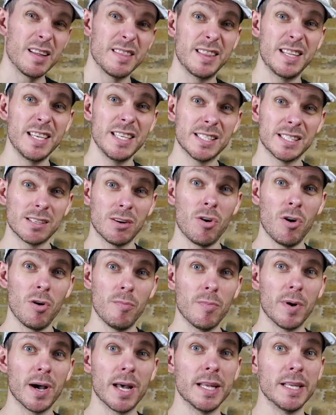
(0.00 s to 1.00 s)
This
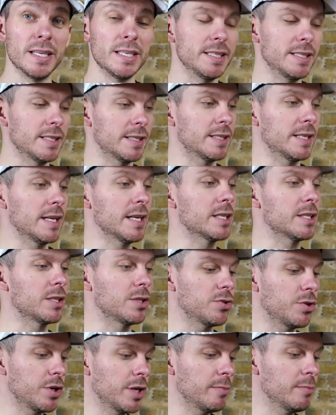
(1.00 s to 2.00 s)
combo is
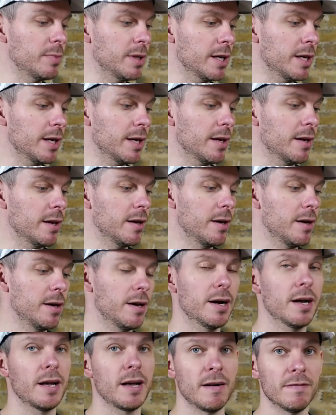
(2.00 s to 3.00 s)
extremely
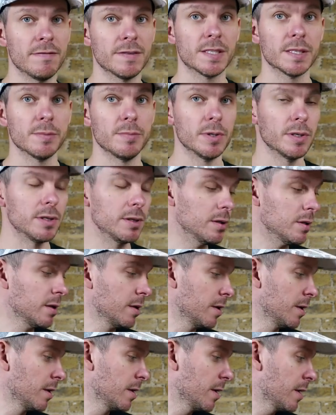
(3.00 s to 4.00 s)
comfortable.
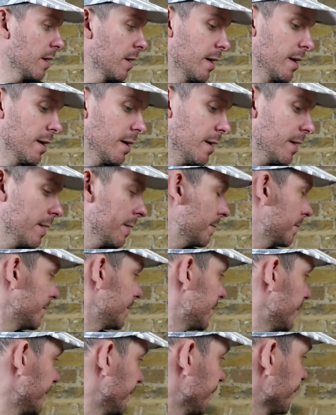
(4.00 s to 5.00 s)
And
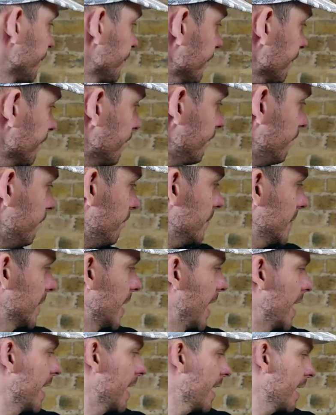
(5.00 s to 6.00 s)

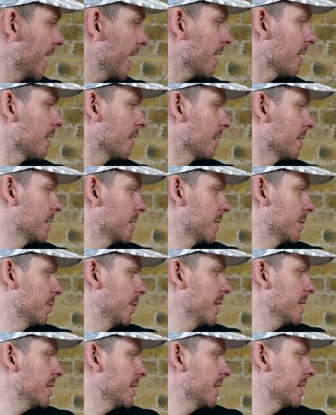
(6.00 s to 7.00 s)
again,
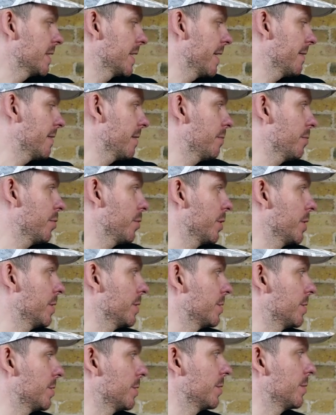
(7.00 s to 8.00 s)

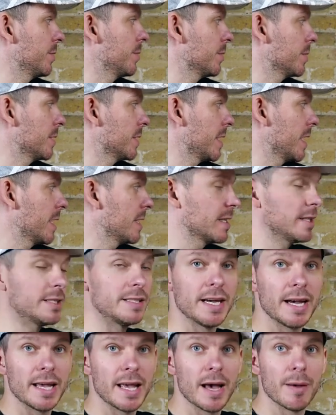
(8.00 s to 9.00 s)
27.2 standard
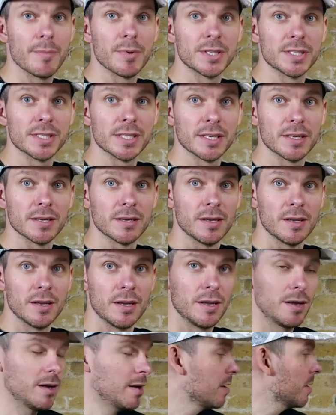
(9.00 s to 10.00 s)
diameter.
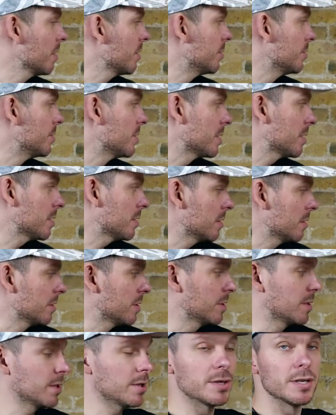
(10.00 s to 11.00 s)
You just
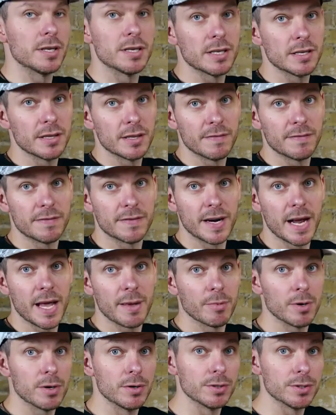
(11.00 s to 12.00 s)
insert it in the
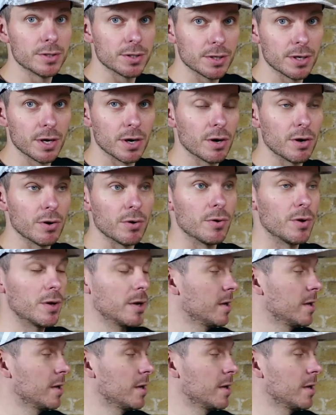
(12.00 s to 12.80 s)
frame, good to go.